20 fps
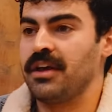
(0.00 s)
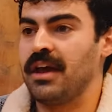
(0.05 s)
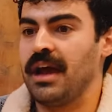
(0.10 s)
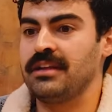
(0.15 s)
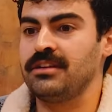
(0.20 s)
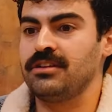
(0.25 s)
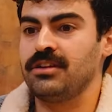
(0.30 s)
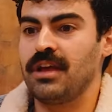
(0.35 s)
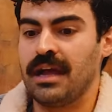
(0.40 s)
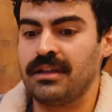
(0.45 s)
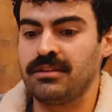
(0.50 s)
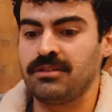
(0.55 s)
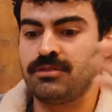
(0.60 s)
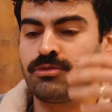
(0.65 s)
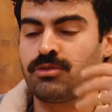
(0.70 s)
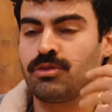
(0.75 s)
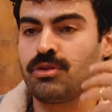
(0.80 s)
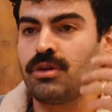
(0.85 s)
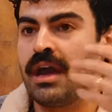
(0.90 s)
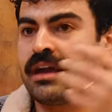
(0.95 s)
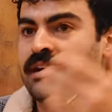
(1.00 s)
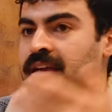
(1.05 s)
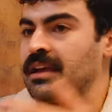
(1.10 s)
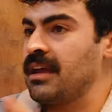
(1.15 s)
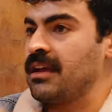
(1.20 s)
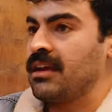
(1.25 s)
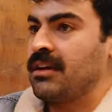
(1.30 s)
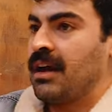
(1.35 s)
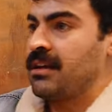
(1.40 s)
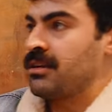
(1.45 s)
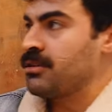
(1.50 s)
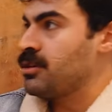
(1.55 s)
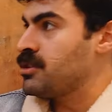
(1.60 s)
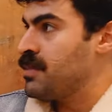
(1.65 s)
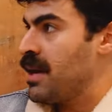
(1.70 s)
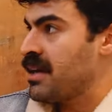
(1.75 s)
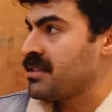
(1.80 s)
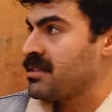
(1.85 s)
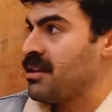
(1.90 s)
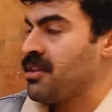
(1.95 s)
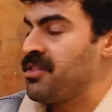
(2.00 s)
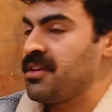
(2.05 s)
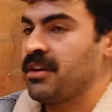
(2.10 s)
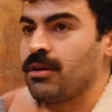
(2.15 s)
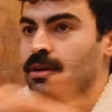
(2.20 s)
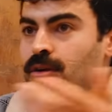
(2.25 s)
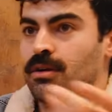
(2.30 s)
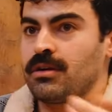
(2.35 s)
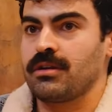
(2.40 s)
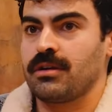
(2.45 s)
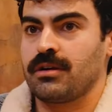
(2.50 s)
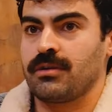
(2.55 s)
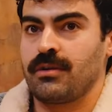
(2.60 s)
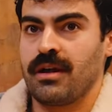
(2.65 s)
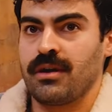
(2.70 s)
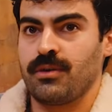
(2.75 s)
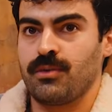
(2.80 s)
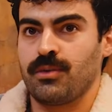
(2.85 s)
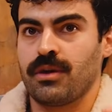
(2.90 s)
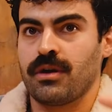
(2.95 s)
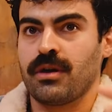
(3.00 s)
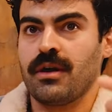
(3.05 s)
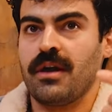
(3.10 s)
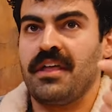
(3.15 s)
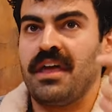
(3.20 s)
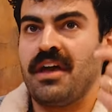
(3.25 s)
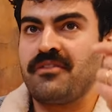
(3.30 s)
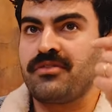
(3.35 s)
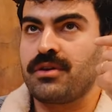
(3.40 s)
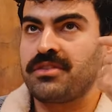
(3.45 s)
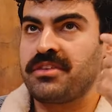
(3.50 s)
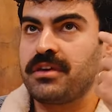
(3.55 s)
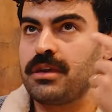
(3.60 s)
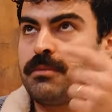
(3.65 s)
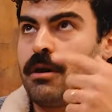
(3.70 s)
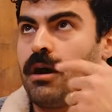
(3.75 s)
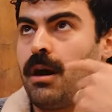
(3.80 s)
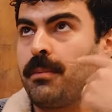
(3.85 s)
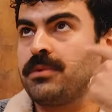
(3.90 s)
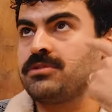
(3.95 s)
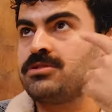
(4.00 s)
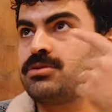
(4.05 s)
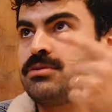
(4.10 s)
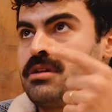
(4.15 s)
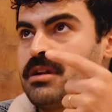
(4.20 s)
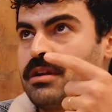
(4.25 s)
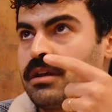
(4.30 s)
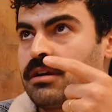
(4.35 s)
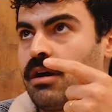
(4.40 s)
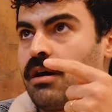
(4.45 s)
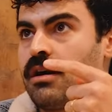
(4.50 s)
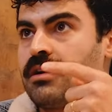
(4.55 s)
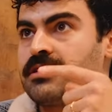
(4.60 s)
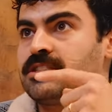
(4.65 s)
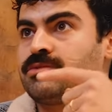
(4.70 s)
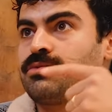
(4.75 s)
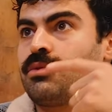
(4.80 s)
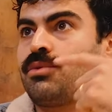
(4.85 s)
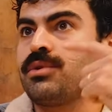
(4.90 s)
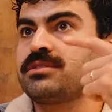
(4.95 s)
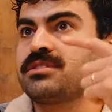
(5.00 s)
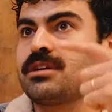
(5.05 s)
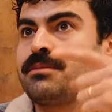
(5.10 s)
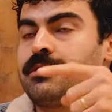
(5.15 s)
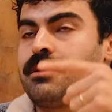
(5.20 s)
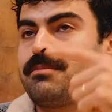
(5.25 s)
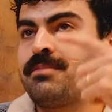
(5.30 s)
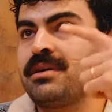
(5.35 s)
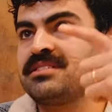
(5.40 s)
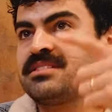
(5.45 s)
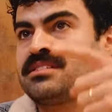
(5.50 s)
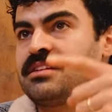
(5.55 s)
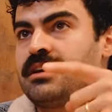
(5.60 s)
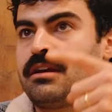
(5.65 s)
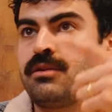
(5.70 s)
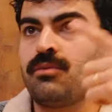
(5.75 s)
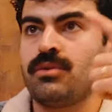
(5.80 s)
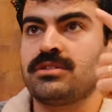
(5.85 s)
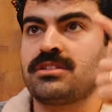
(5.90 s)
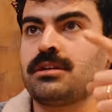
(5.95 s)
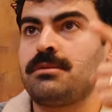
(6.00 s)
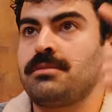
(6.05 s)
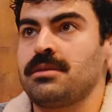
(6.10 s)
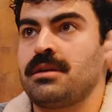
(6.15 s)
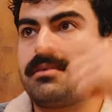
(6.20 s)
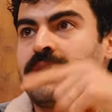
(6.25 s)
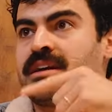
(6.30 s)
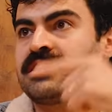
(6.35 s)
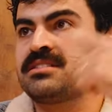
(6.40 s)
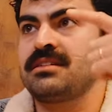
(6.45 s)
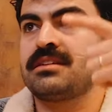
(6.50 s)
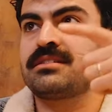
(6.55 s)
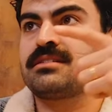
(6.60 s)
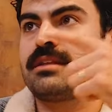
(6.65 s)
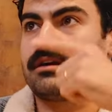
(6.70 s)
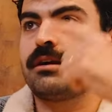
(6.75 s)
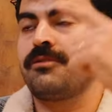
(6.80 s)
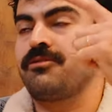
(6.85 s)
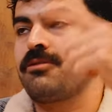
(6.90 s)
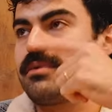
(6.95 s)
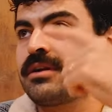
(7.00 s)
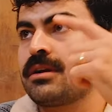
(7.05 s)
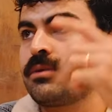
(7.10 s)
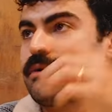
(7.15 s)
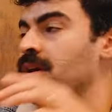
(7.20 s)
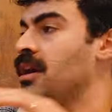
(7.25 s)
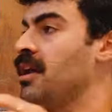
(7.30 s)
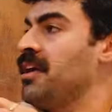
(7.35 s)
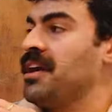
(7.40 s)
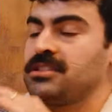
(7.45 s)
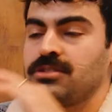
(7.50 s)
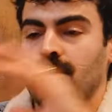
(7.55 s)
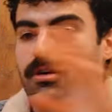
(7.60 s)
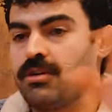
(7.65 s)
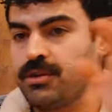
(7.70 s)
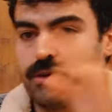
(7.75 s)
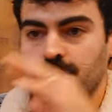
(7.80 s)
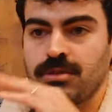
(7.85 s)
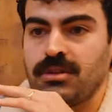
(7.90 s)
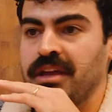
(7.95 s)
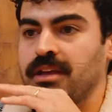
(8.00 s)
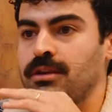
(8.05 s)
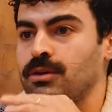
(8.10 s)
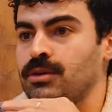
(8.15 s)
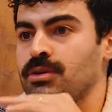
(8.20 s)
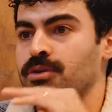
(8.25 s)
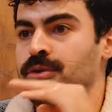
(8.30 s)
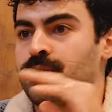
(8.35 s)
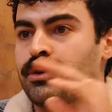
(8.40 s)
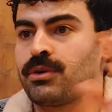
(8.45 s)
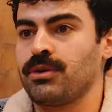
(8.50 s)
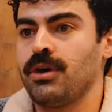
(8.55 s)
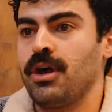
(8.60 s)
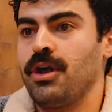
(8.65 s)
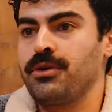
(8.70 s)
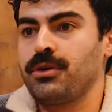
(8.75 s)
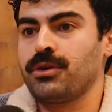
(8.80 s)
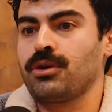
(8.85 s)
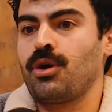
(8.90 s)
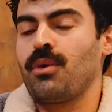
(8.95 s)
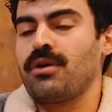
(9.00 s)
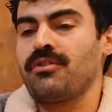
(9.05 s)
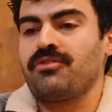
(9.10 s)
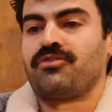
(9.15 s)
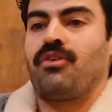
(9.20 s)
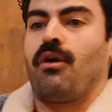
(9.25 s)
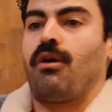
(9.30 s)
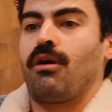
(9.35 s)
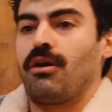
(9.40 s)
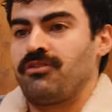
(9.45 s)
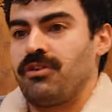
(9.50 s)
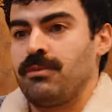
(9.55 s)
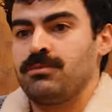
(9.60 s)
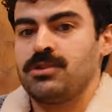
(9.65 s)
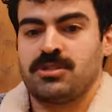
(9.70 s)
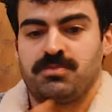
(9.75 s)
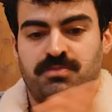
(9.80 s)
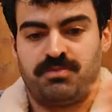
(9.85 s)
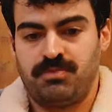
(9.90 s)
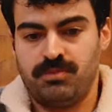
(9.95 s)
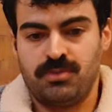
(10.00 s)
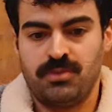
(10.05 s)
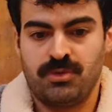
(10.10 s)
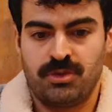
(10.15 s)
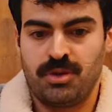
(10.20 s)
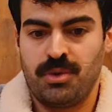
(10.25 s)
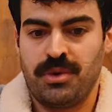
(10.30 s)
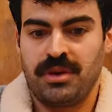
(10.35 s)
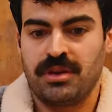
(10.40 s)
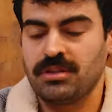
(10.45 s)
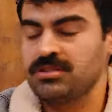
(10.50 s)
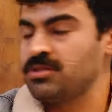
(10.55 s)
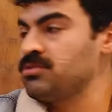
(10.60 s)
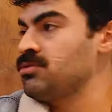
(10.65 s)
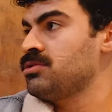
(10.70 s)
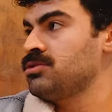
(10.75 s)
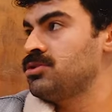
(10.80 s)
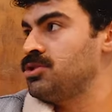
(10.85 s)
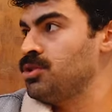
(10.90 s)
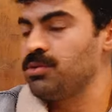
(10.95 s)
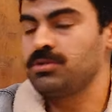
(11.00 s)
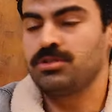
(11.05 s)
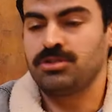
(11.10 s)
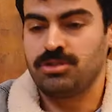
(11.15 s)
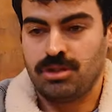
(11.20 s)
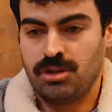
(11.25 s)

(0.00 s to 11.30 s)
And and it kind of goes back to the thing earlier, right? Where if you're thinking about opportunity costs, well, what's gonna be the best thing? What's gonna be the best next leg up for my career? It's all you're like you're you're you're going far from just doing good do,